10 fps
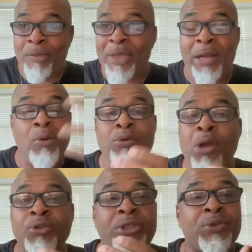they don't
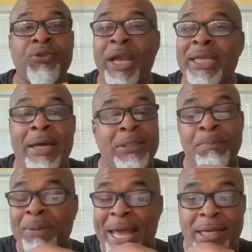know she was cranking out them
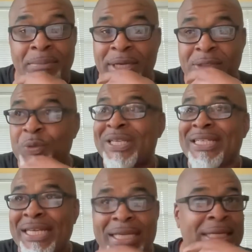platinum hits with
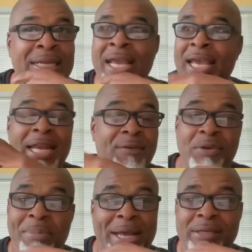Diddy and
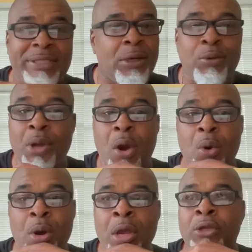everybody else. They don't
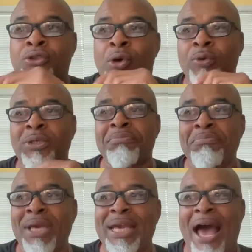know. So to
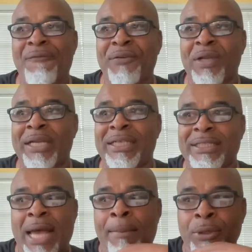me, I feel like
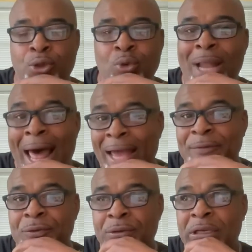this: I'm gonna do
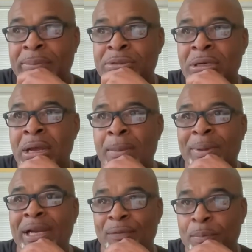live streams
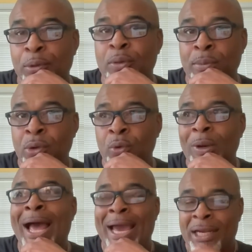but every blue moon,
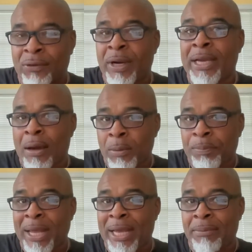I gotta crank out a
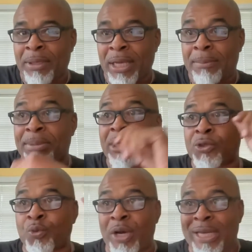platinum hit
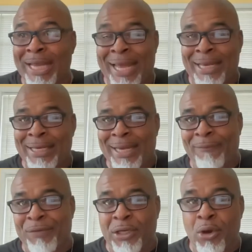because one day that
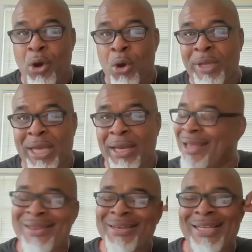that video gonna hit.
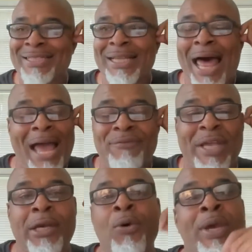These lives
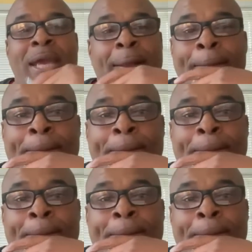ain't gonna hit.